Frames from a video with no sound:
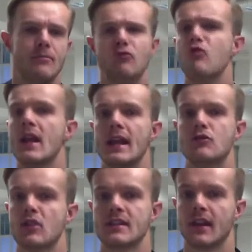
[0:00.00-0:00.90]
really
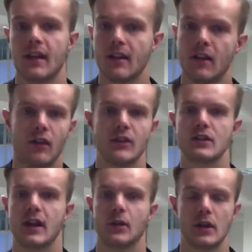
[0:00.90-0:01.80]
interested, I love this
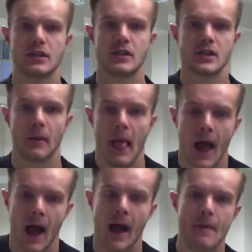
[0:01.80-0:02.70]
kind of question. So
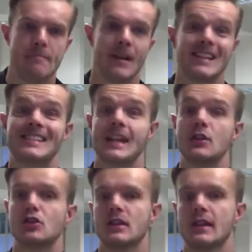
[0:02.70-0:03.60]

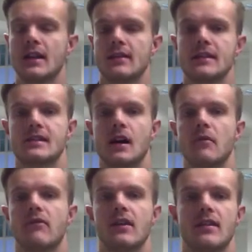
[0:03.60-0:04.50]
essentially at this
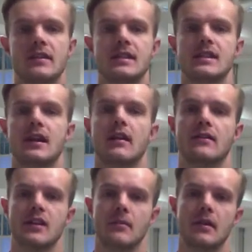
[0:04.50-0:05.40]
time of year, this is the kind of
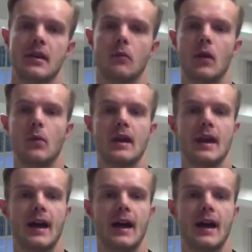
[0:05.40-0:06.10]
time of year where we